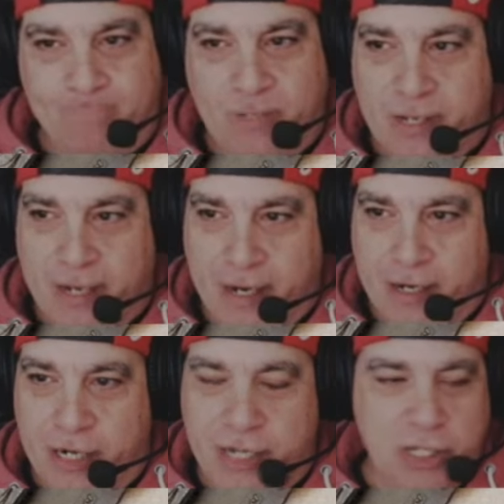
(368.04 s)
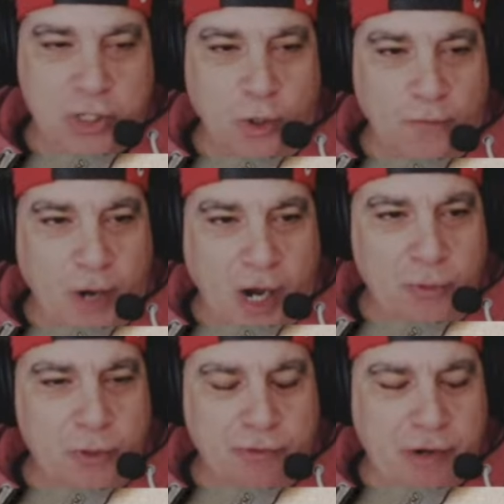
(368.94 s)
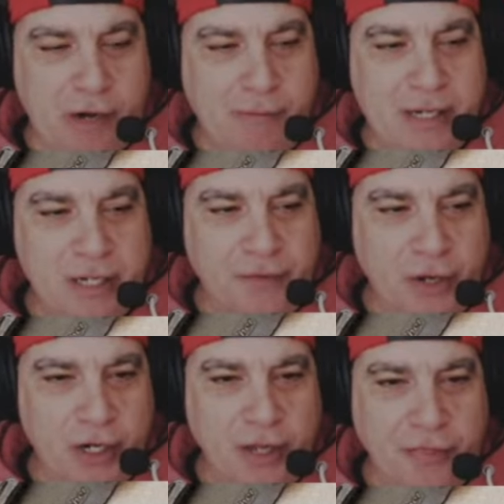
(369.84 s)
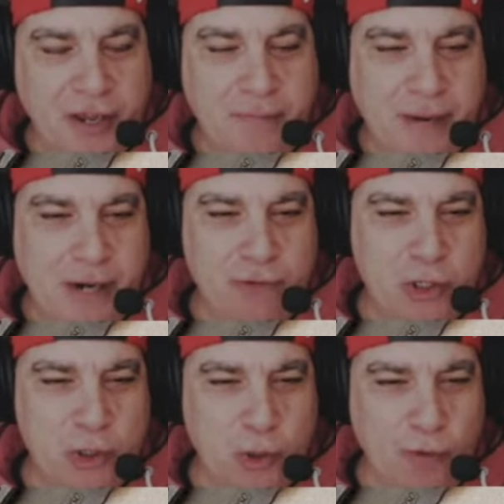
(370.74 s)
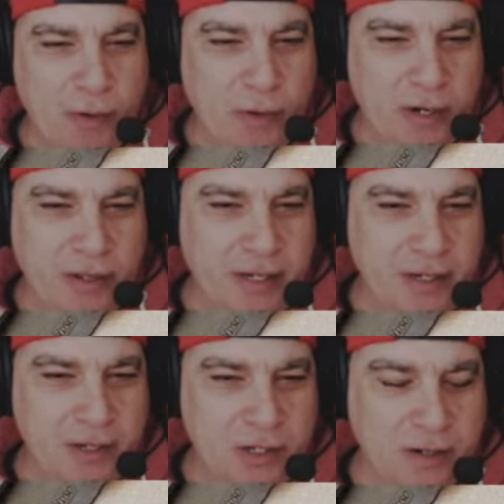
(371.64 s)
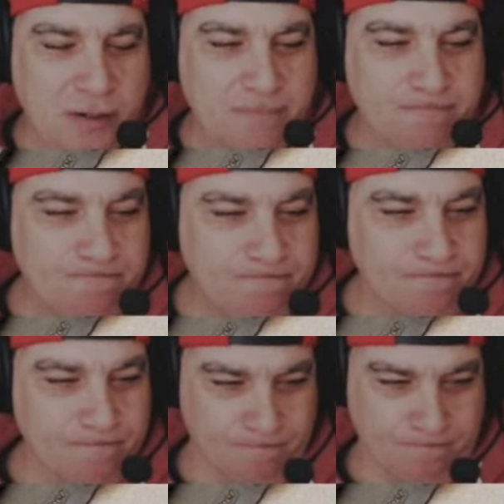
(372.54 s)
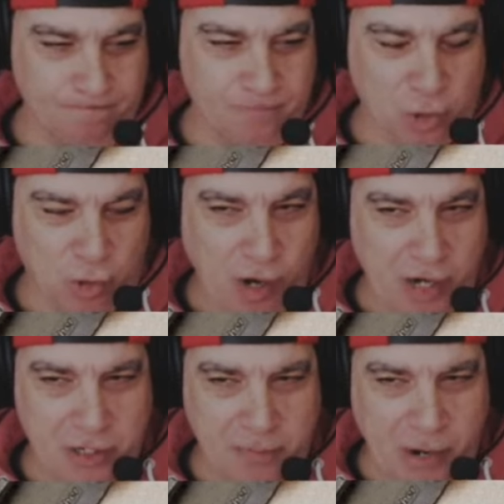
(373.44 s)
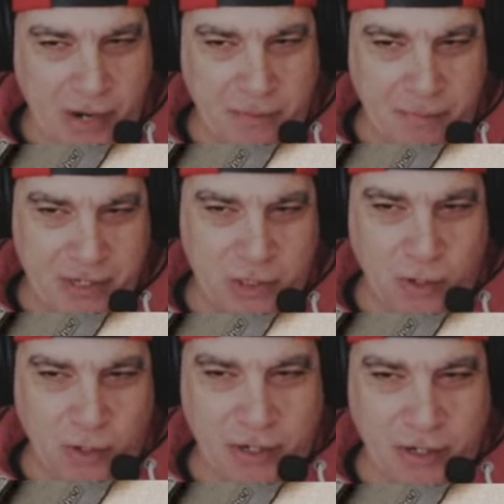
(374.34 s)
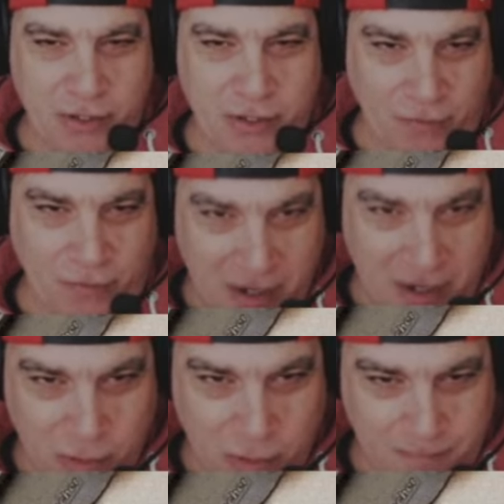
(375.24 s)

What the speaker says: yeah, you need to sort of, I would recommend, if you're going to think about restoring one of these, try to buy the best one that's available.